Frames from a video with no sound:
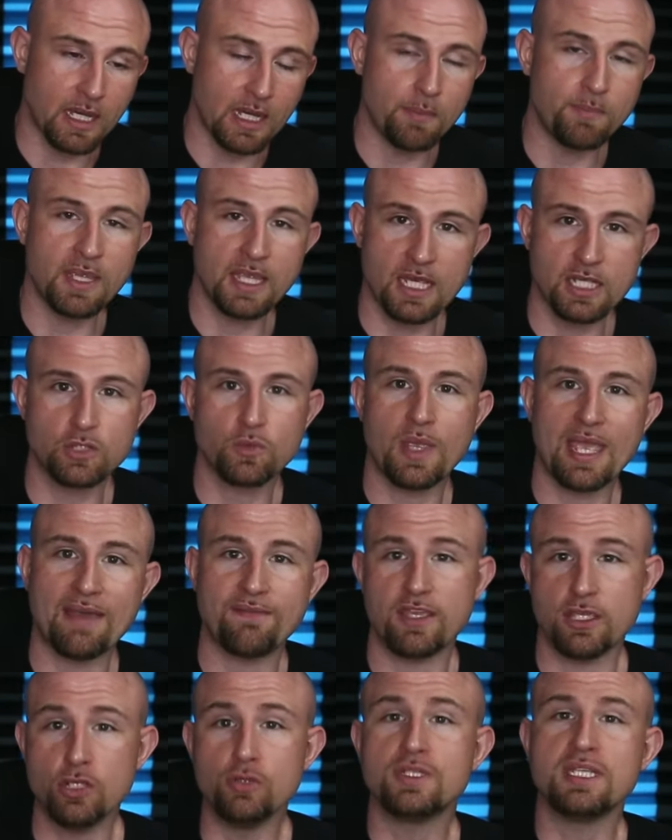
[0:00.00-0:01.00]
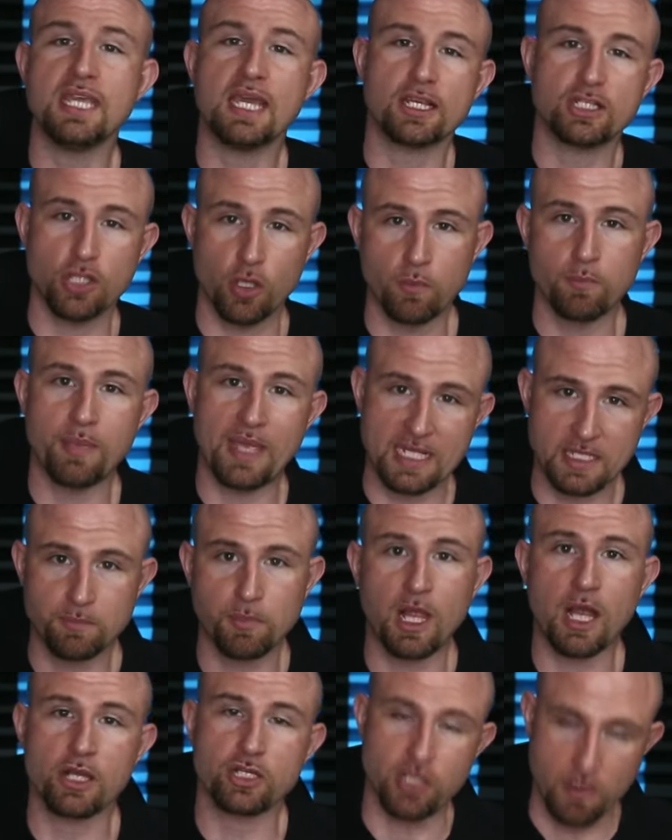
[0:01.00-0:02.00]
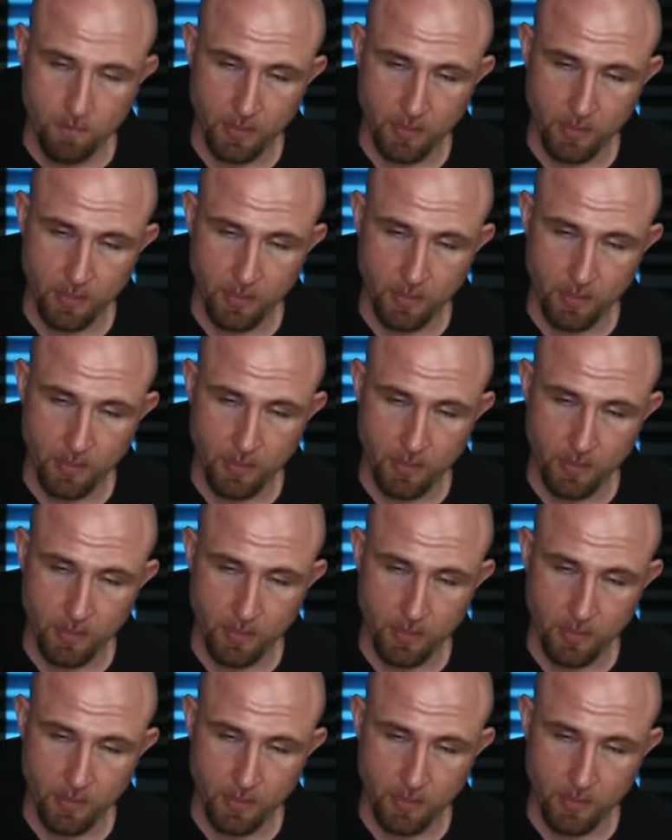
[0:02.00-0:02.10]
because we have a UTXO-based blockchain.